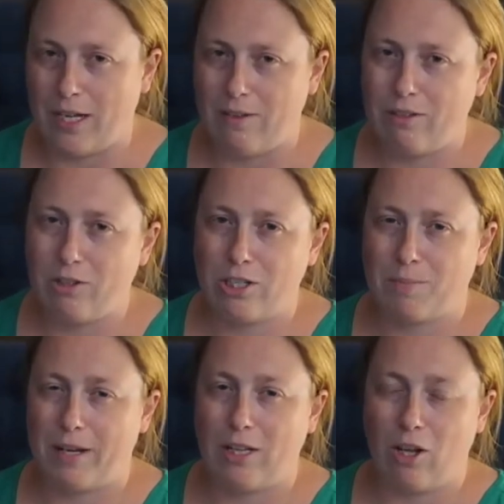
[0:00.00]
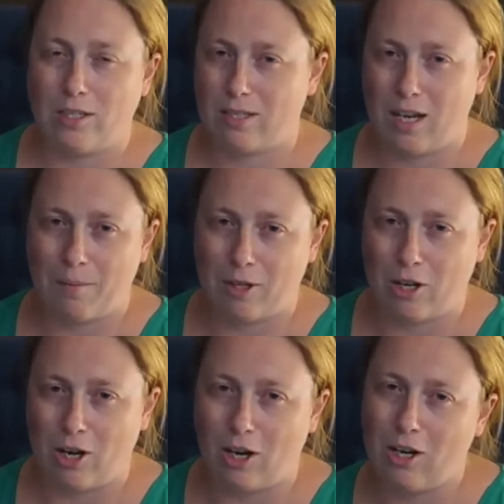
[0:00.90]
Even though you're spending lots of time in the
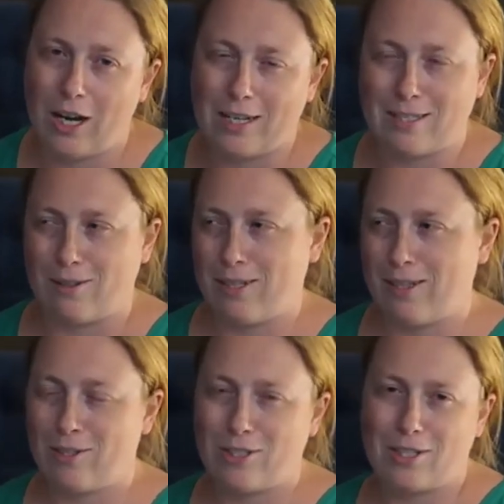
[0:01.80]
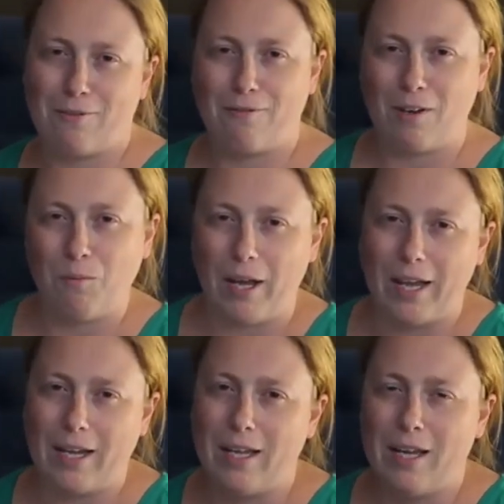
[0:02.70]
car, I still think they're just a fun
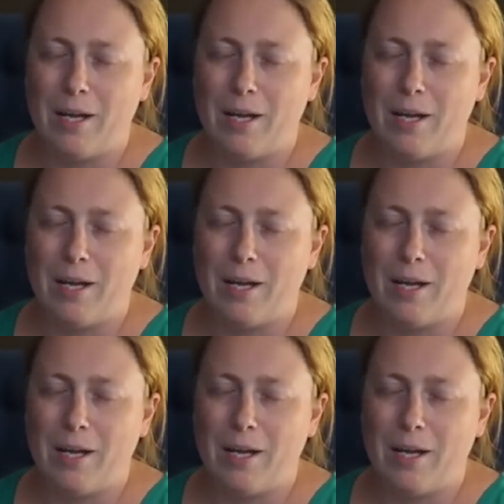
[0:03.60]
way